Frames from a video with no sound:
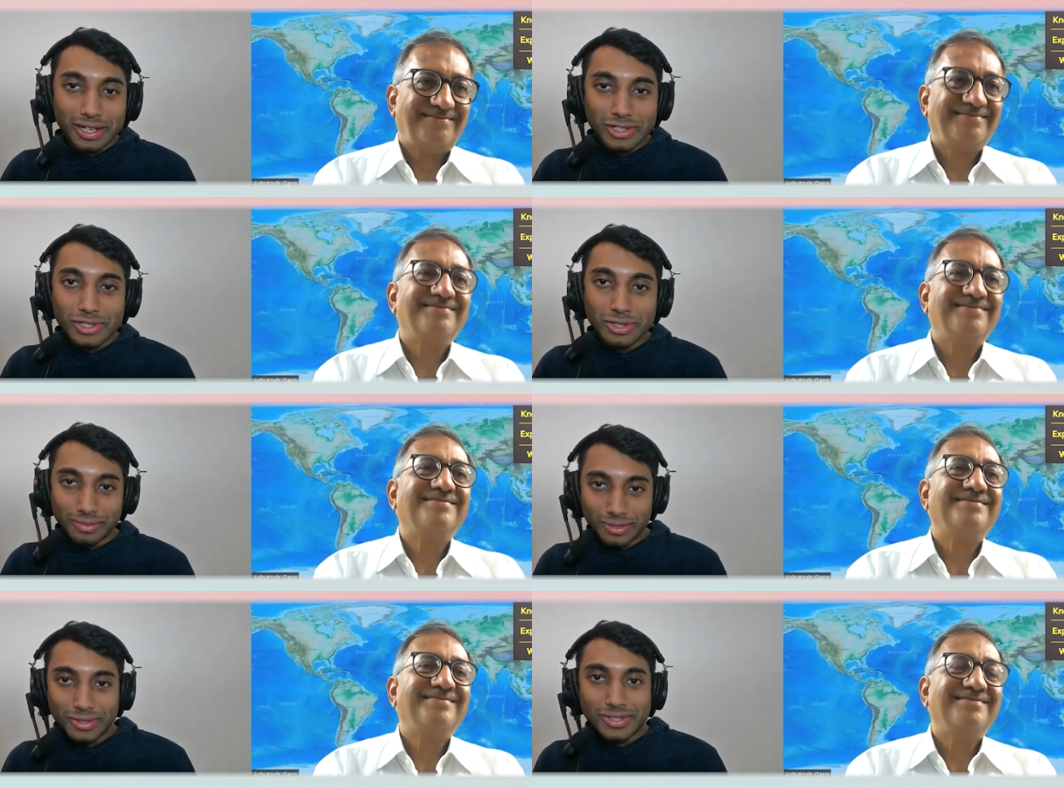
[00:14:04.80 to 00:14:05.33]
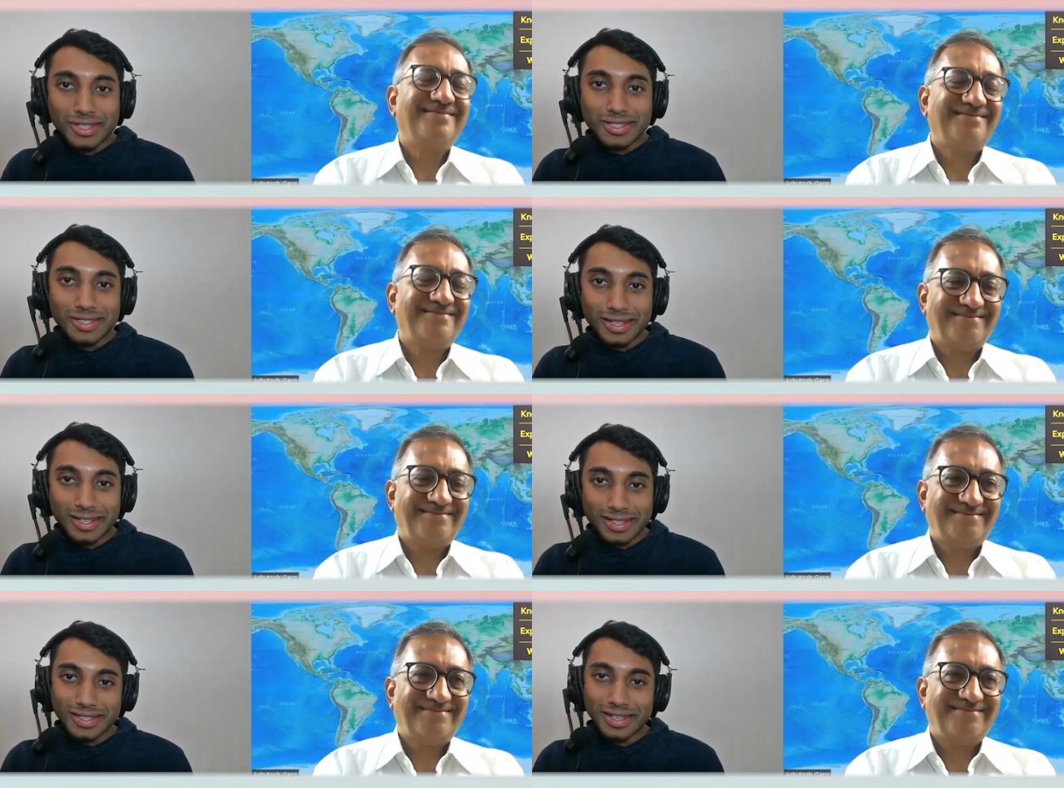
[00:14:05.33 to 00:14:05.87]
Speaker 1: interviews,
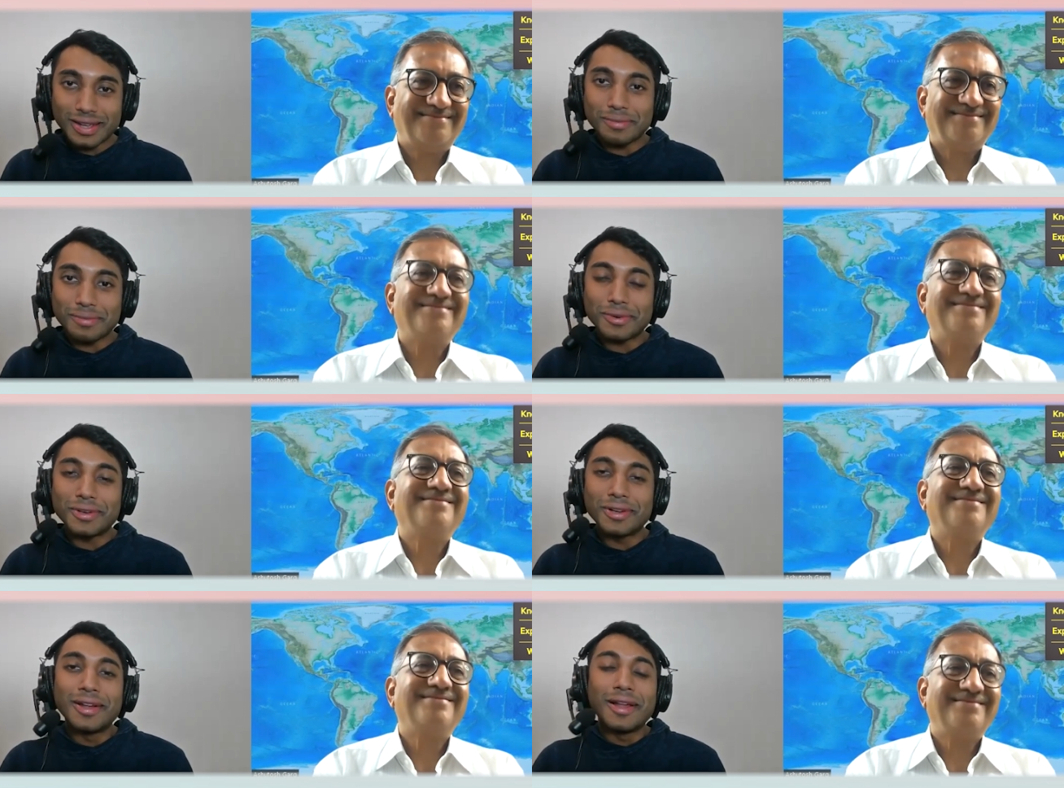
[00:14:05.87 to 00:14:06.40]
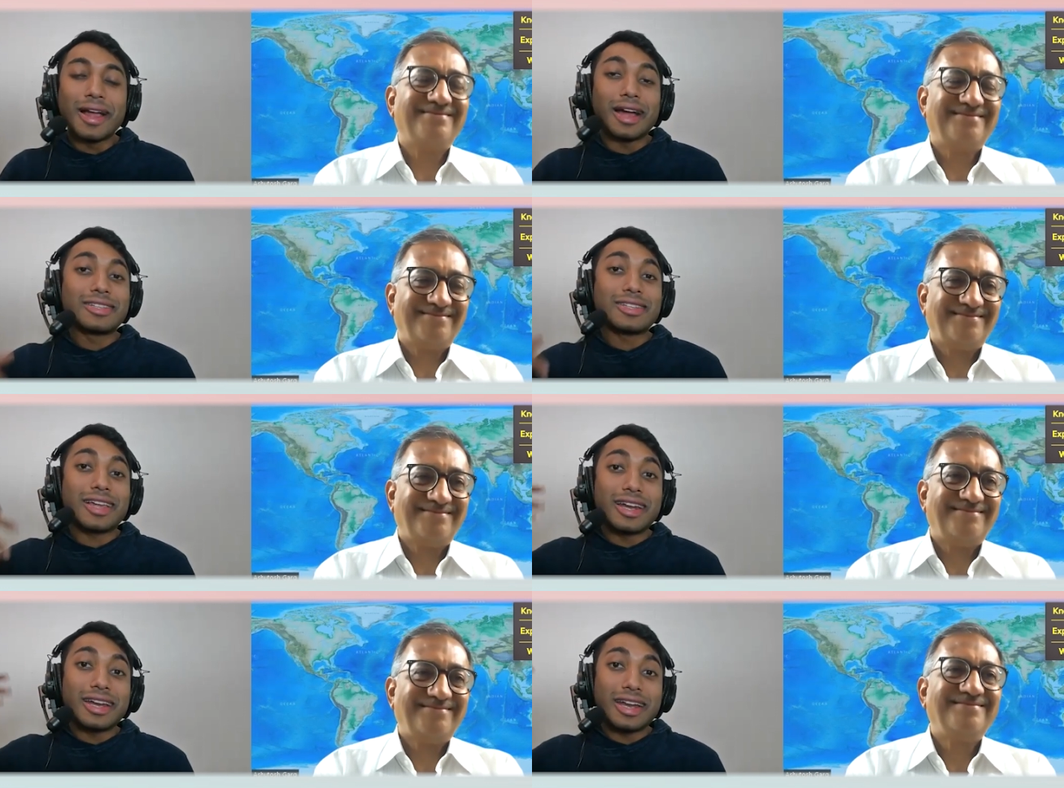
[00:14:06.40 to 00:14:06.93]
as an example,
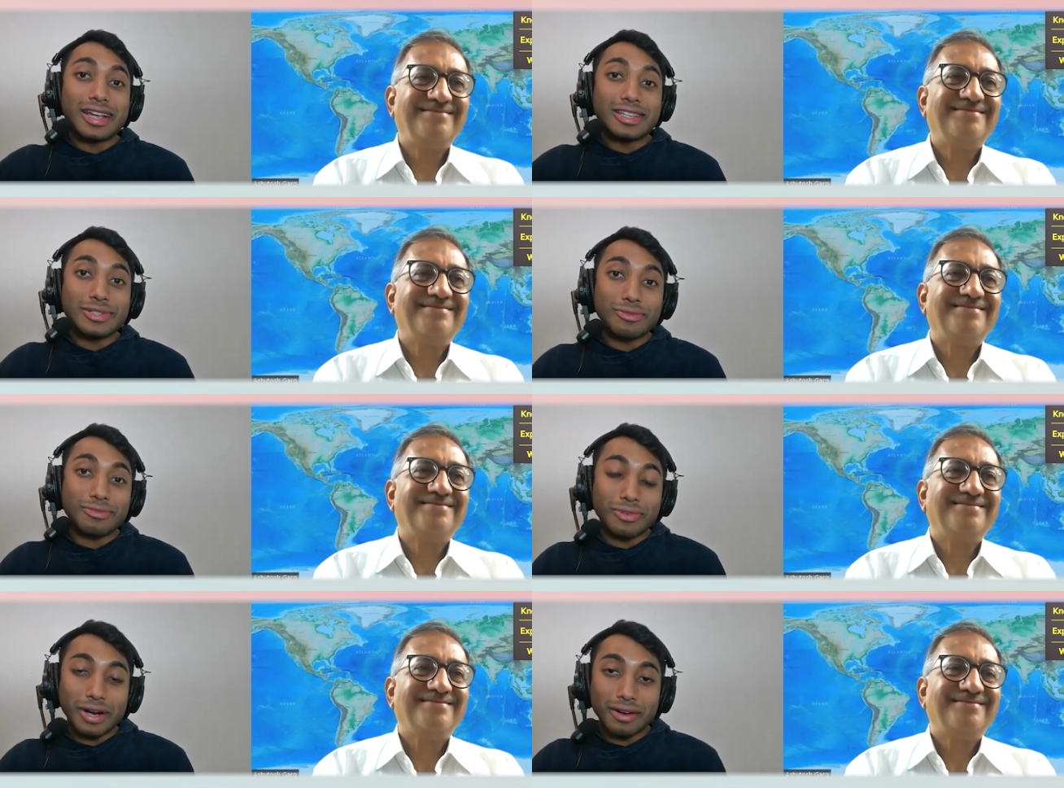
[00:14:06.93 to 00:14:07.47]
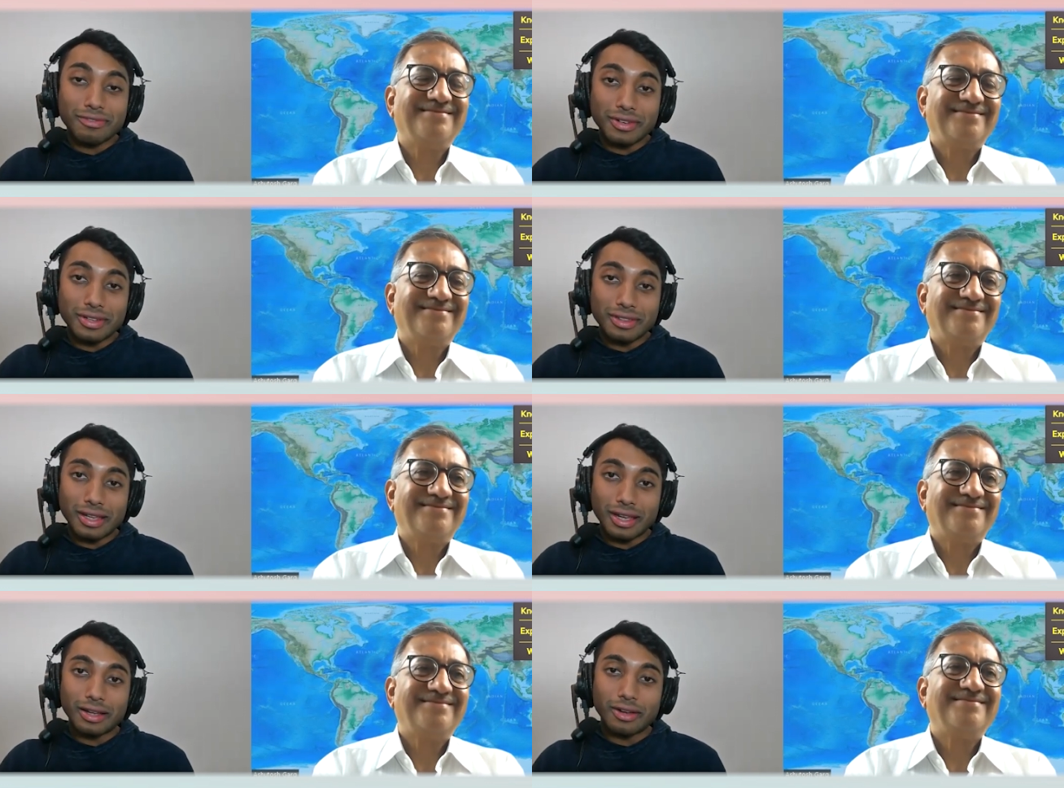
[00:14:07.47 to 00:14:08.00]
until I had an answer for
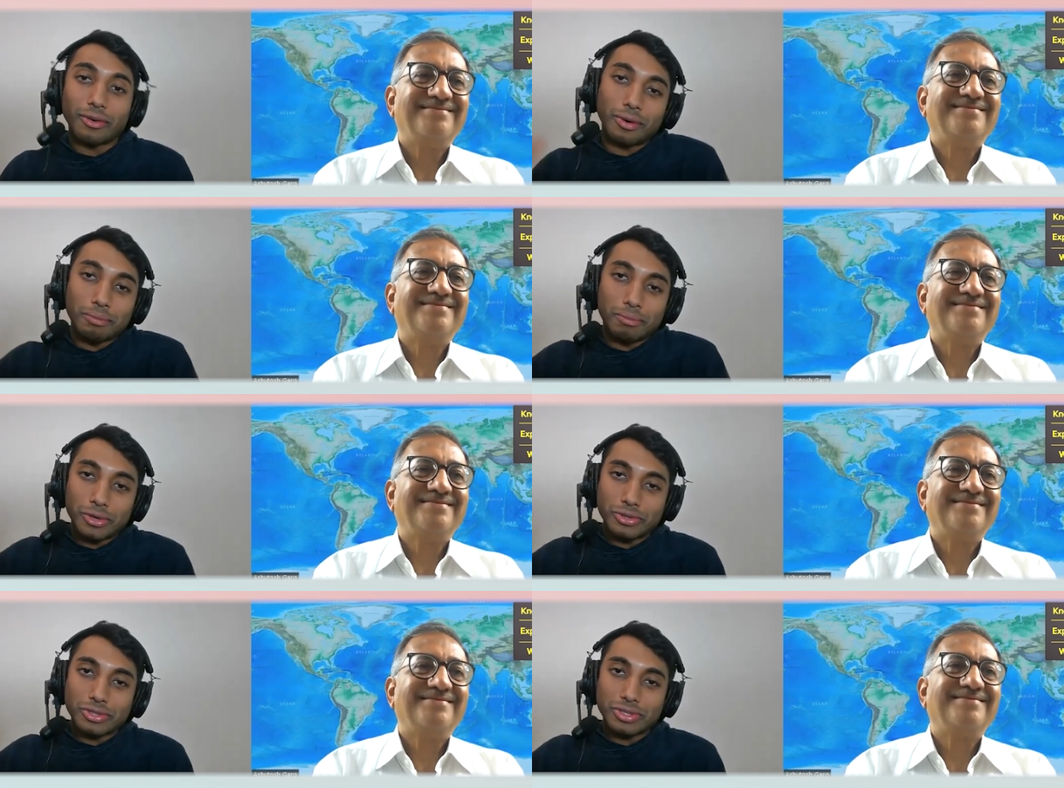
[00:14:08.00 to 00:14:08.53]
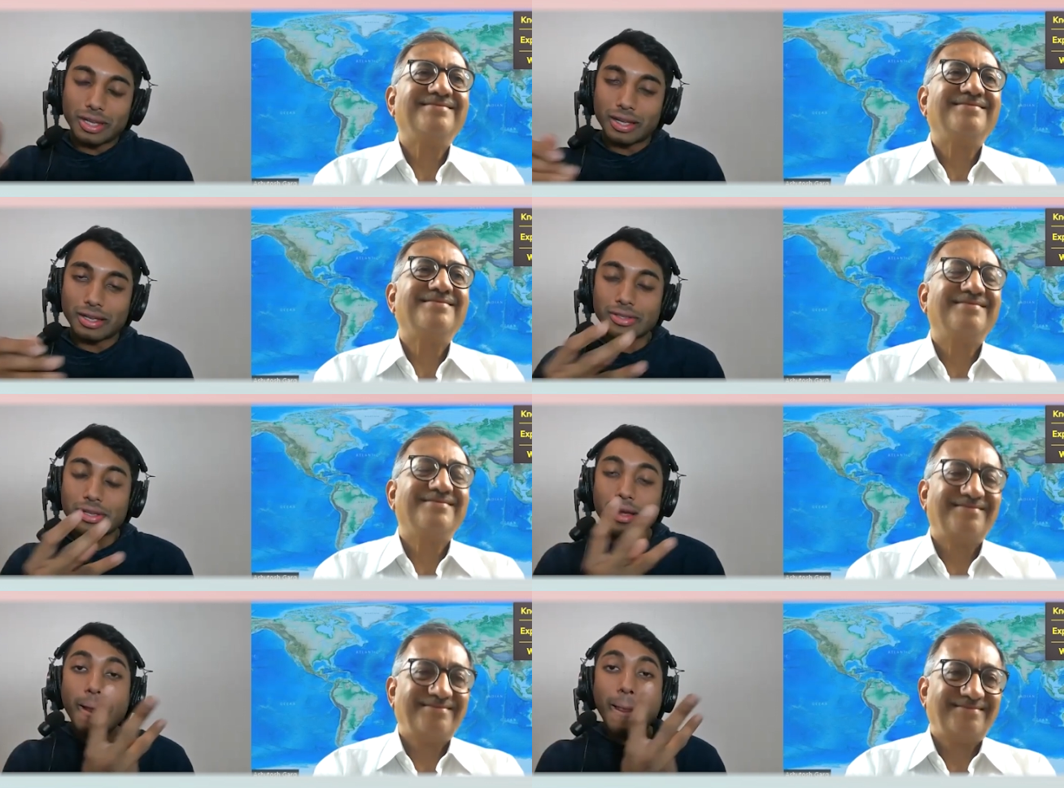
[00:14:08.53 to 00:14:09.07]
everything or most
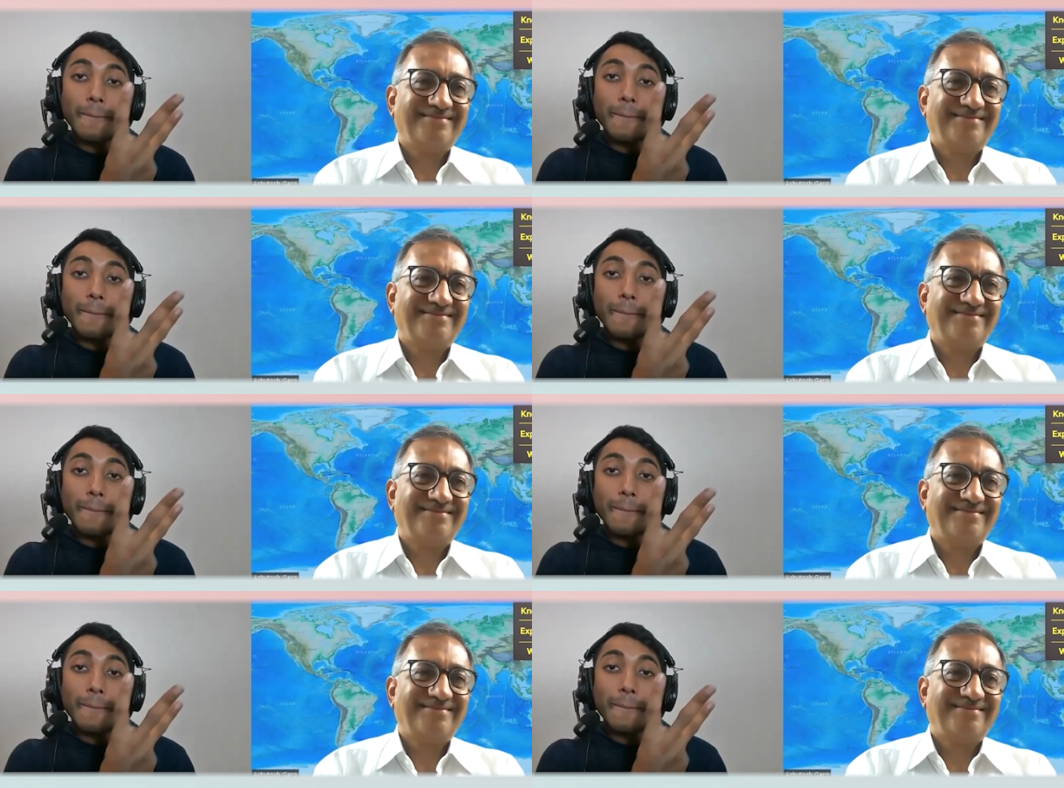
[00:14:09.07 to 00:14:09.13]
things.